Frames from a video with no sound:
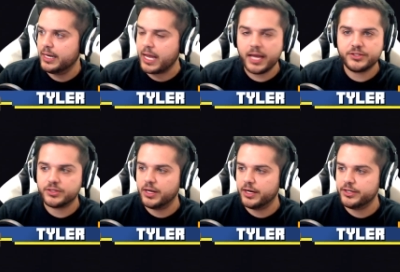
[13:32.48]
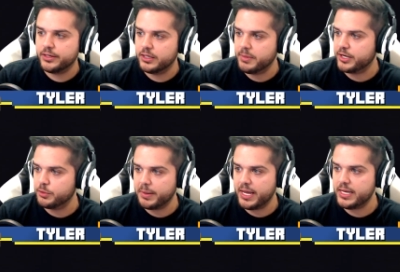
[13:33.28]
guys, are you gonna make
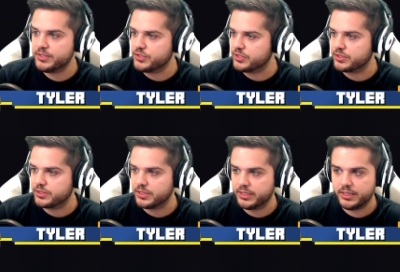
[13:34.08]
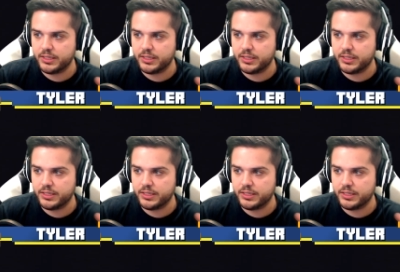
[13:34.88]
your beds? Uh,